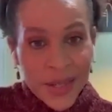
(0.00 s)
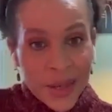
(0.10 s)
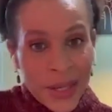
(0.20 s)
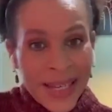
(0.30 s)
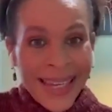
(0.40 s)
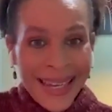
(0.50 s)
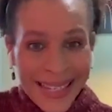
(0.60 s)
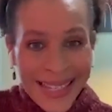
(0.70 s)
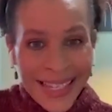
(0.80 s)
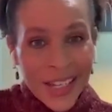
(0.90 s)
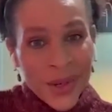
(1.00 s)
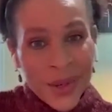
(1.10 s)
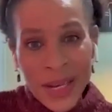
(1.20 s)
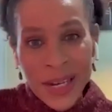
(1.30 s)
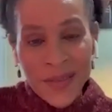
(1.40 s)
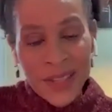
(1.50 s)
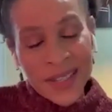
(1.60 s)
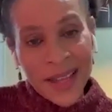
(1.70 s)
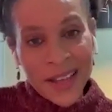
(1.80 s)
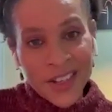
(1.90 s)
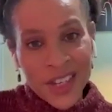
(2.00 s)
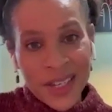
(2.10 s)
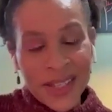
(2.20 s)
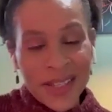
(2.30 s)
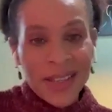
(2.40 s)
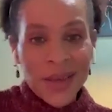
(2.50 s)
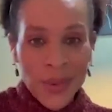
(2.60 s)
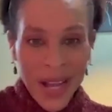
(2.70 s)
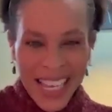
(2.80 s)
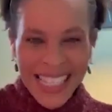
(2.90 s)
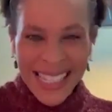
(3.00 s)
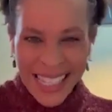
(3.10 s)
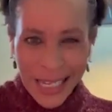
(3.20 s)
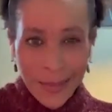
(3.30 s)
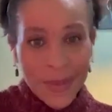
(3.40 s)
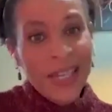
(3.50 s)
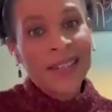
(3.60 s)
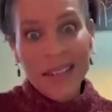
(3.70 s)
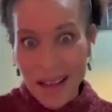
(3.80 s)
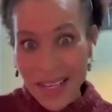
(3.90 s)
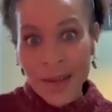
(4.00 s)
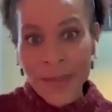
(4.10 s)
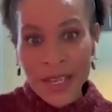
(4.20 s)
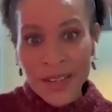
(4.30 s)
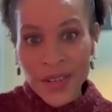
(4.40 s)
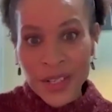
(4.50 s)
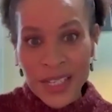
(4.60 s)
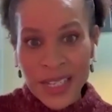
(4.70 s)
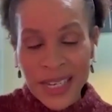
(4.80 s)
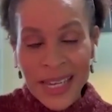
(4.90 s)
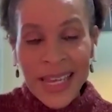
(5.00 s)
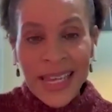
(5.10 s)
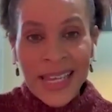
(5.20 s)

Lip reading: So that, again, it's integrative. It's not just the RISE team talking about diversity.